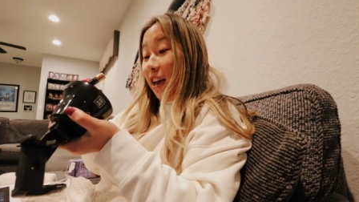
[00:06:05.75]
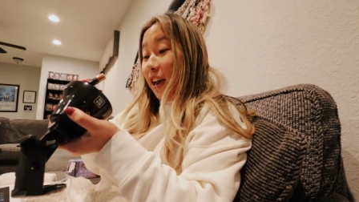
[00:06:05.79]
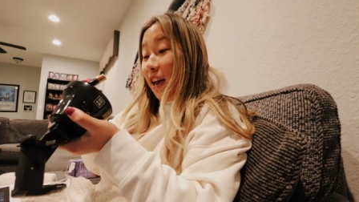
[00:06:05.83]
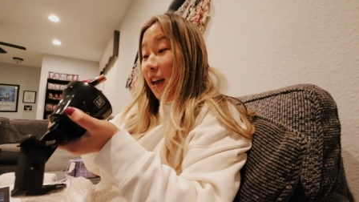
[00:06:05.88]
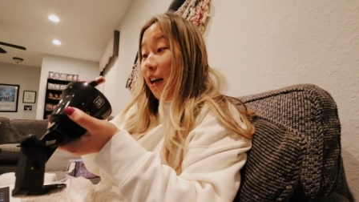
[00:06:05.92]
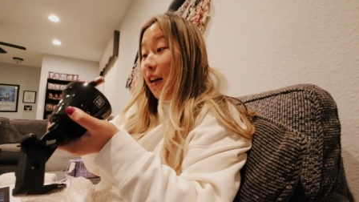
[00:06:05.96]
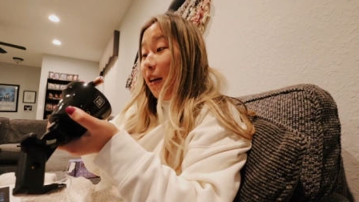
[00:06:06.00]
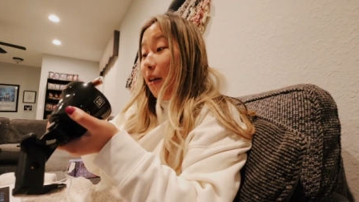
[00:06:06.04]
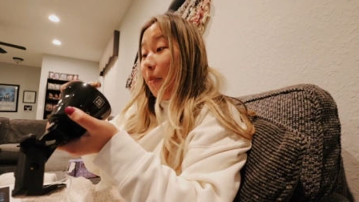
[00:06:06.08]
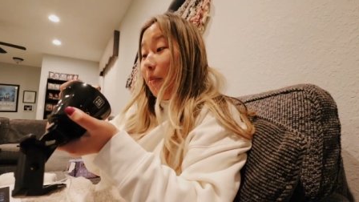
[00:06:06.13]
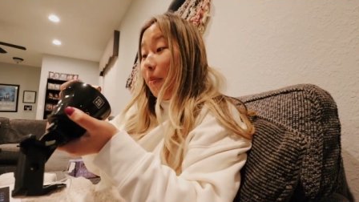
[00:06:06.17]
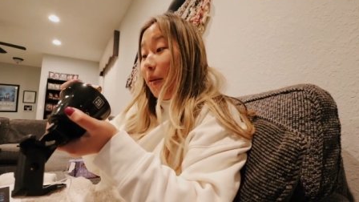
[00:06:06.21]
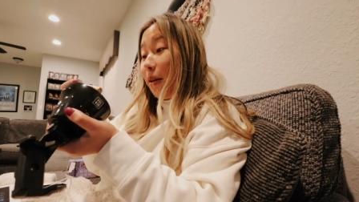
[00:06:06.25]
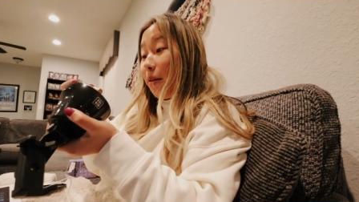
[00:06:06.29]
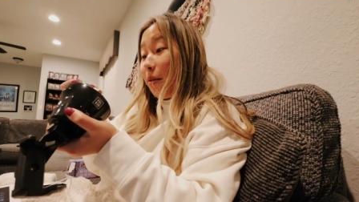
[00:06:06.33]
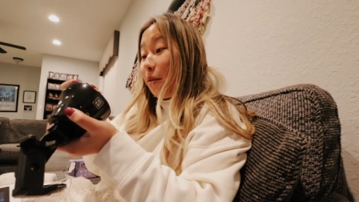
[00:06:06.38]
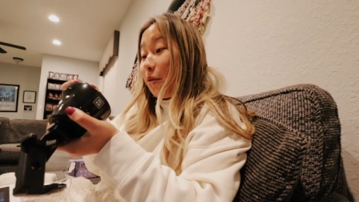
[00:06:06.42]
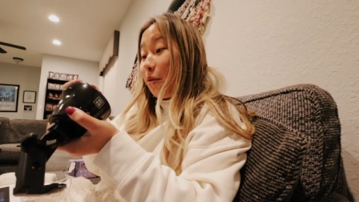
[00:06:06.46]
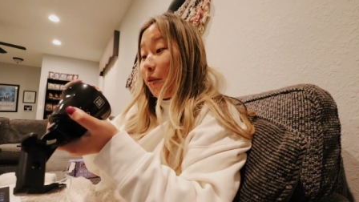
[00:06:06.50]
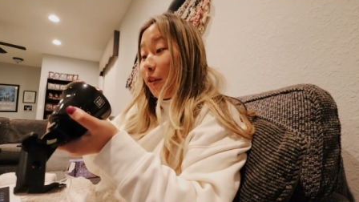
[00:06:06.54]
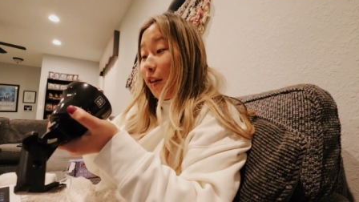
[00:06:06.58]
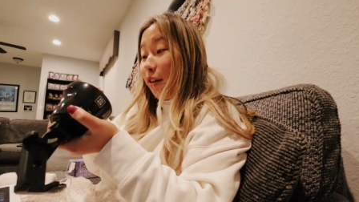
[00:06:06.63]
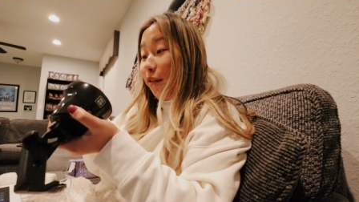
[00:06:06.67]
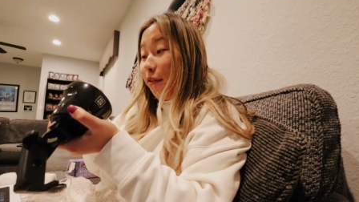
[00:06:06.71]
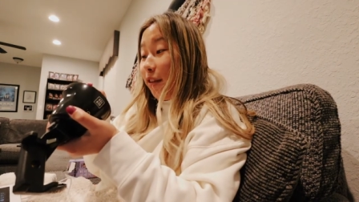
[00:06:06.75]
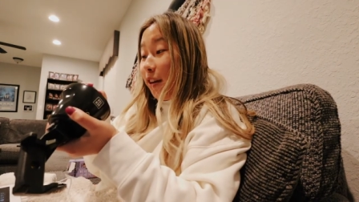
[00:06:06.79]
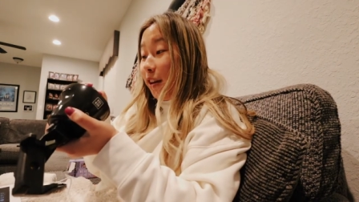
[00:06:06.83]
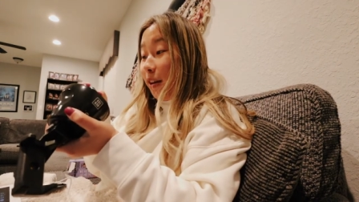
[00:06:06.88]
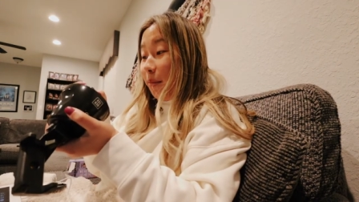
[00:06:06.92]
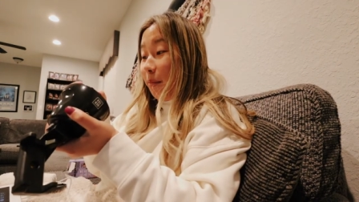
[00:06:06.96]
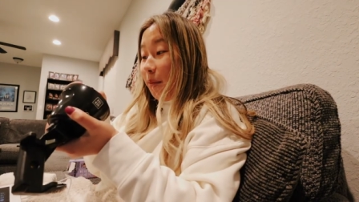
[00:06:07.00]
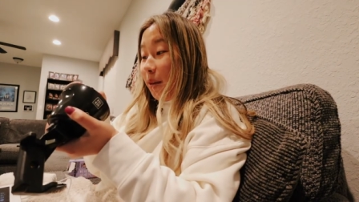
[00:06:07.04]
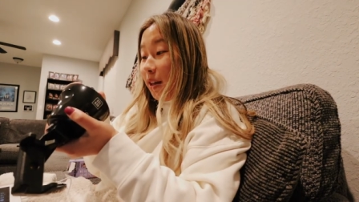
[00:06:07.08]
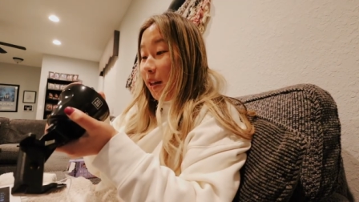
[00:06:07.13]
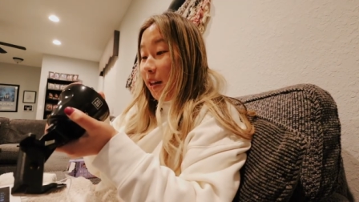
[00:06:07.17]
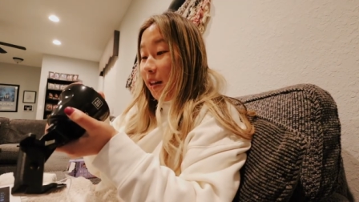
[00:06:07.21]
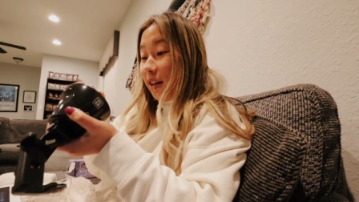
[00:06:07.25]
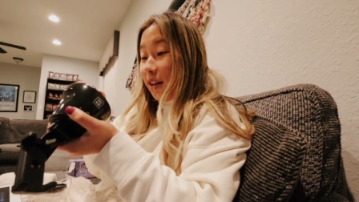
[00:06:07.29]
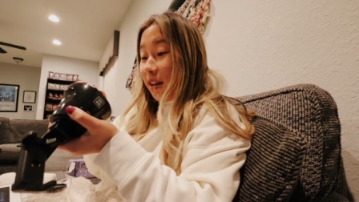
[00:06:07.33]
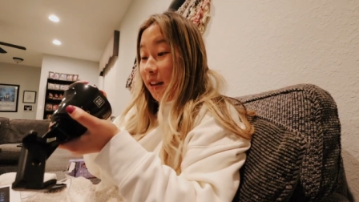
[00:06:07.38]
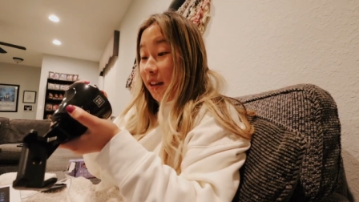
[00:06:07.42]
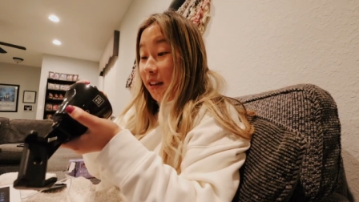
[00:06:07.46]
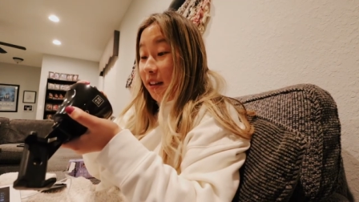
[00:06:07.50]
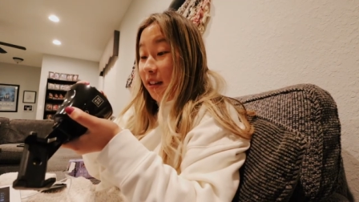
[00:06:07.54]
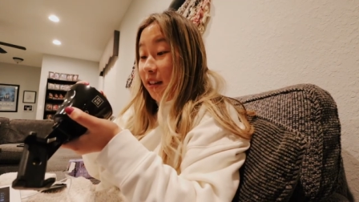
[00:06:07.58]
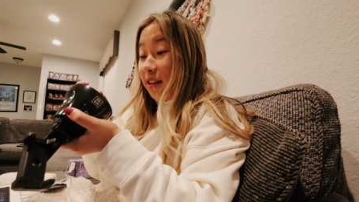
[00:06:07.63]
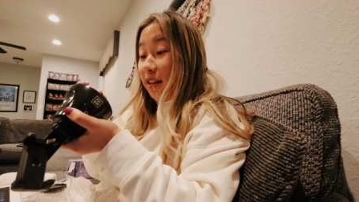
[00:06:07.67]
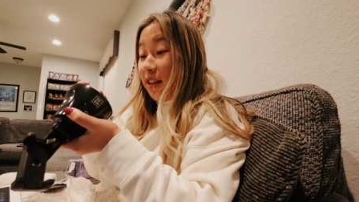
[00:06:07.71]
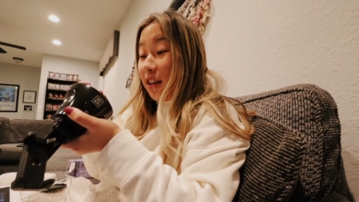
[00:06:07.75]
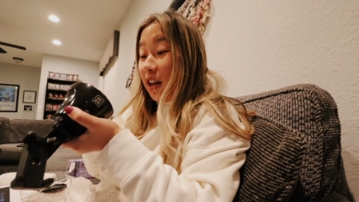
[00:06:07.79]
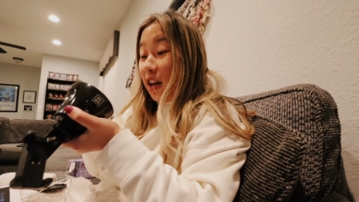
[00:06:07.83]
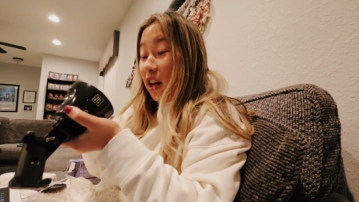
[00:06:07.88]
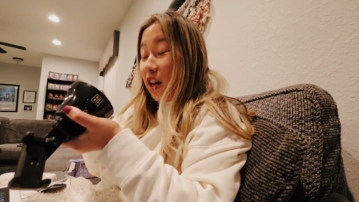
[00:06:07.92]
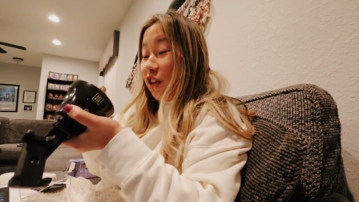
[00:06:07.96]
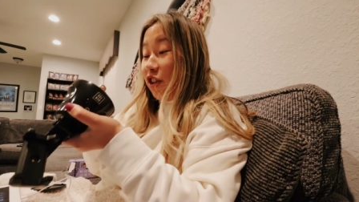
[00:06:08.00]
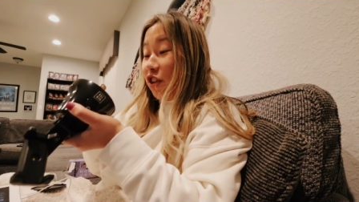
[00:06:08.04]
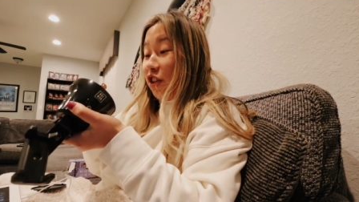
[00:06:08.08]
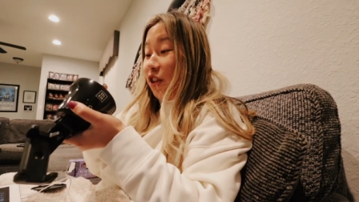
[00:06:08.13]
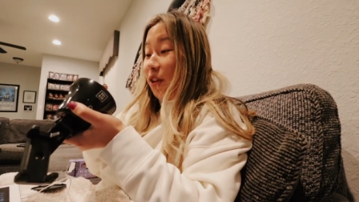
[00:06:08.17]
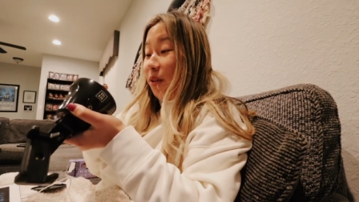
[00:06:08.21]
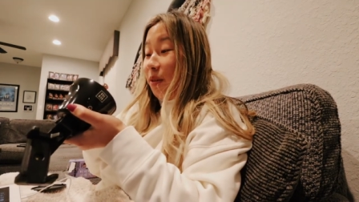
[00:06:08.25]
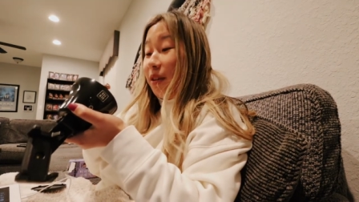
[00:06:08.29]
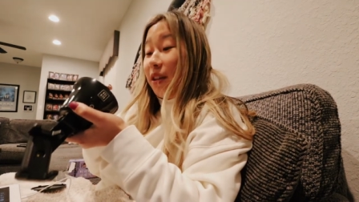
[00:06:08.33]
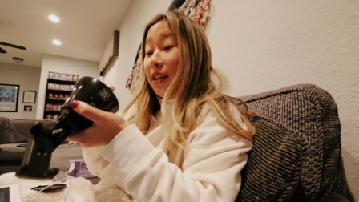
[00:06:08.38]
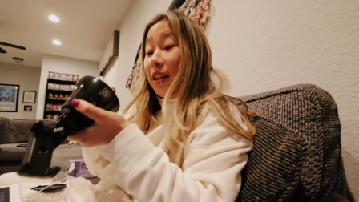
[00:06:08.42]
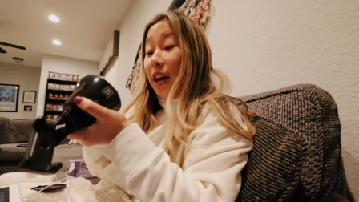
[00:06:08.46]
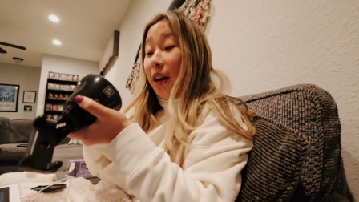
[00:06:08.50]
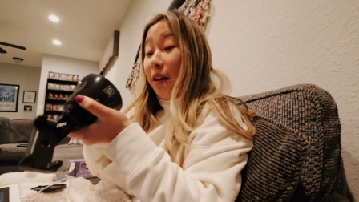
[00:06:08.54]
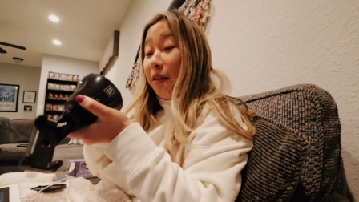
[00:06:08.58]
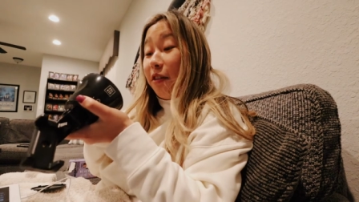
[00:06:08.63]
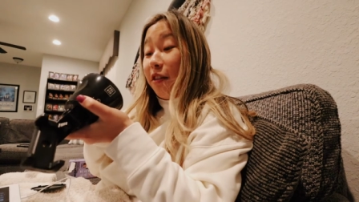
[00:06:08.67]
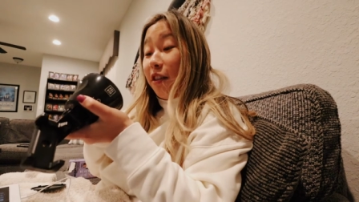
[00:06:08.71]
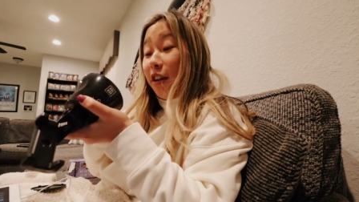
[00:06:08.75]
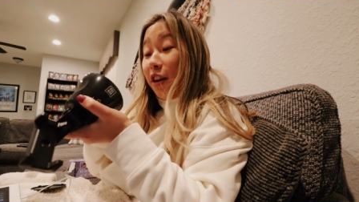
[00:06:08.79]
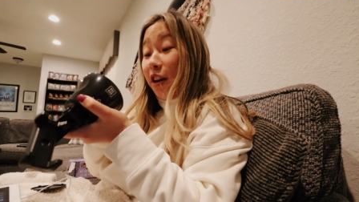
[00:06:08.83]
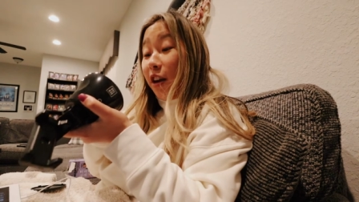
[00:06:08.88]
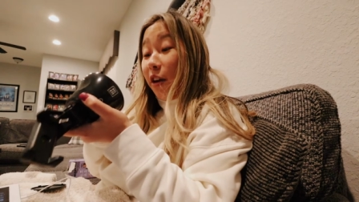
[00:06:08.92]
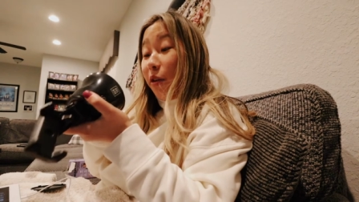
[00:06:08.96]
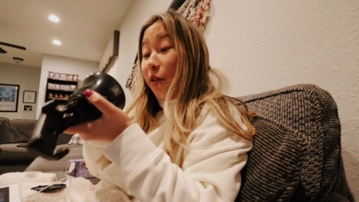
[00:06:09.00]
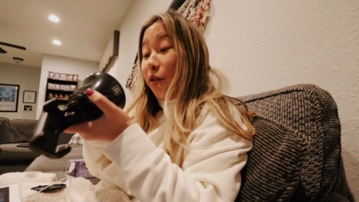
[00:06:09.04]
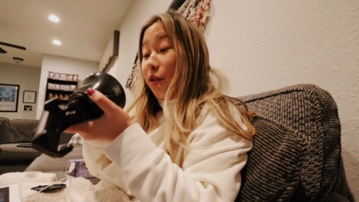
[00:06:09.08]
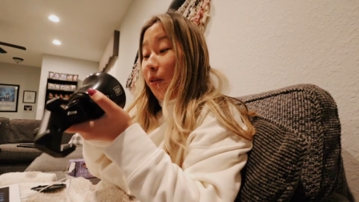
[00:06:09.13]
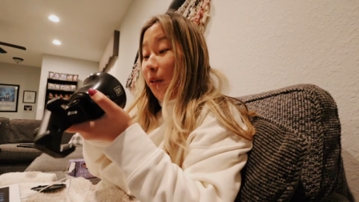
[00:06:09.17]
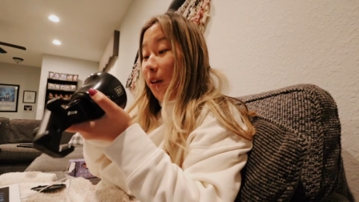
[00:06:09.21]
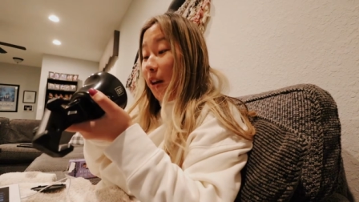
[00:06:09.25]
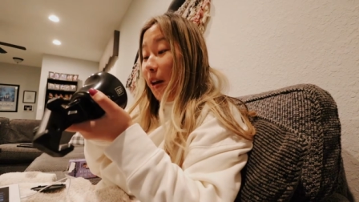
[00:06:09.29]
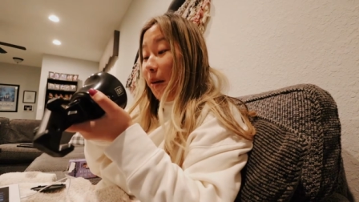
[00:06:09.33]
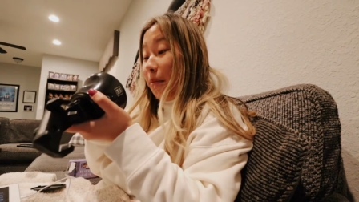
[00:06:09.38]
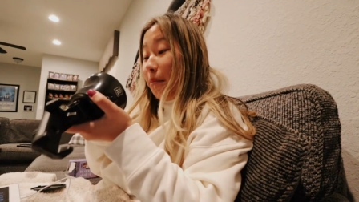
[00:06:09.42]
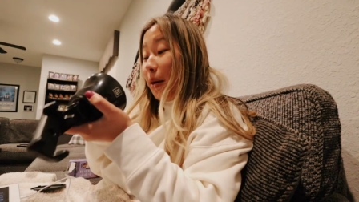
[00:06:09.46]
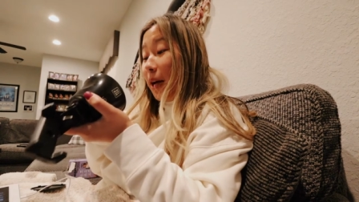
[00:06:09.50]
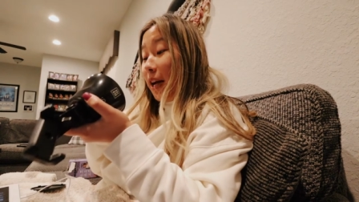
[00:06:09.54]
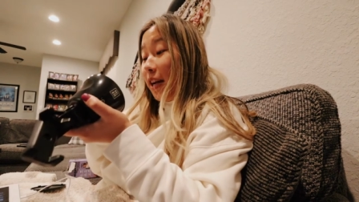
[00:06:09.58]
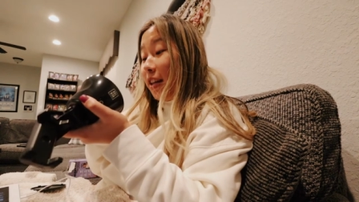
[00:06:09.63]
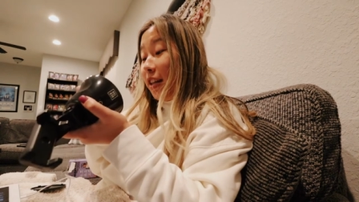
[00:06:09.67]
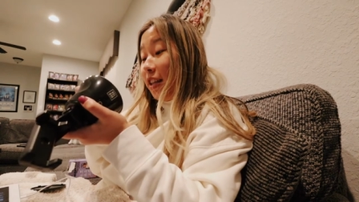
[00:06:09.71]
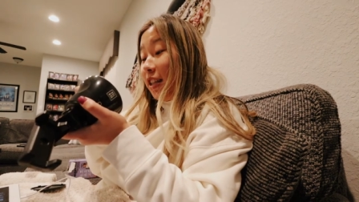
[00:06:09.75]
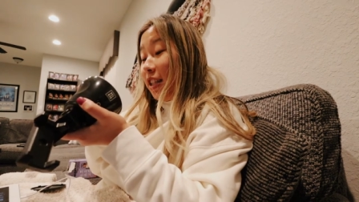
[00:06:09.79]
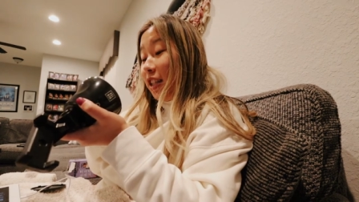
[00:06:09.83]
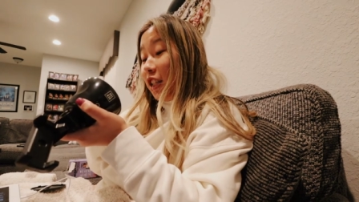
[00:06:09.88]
Um, but it was really funny because she was I was like, "Oh, do we have batteries?"